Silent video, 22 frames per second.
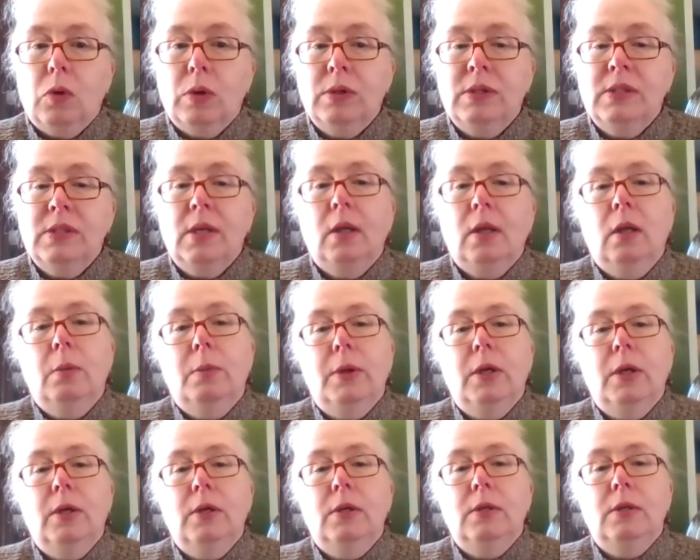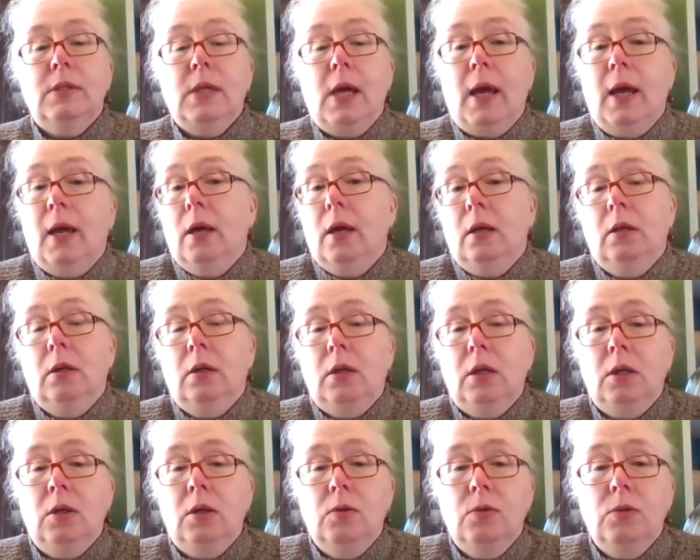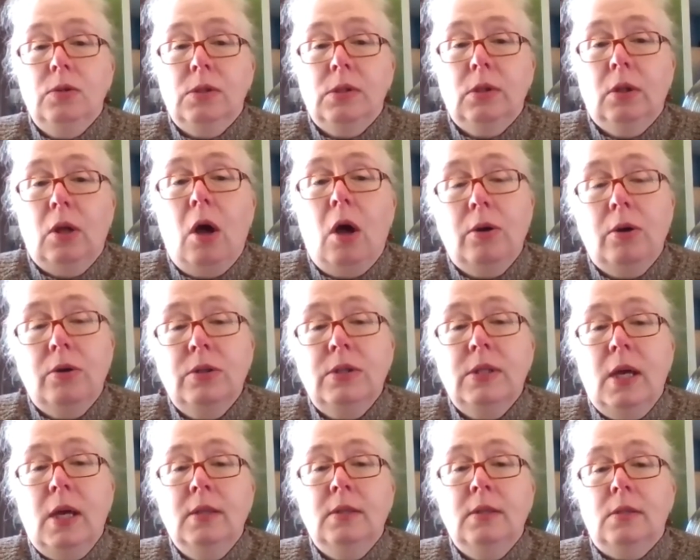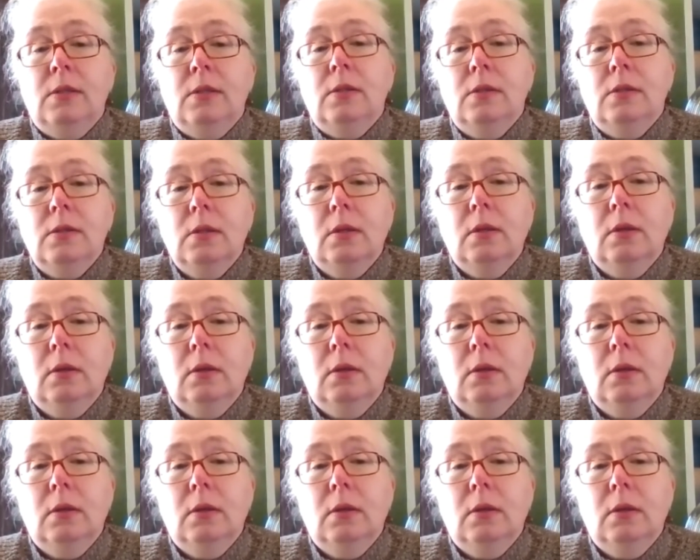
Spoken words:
syllables, and use longer sentences.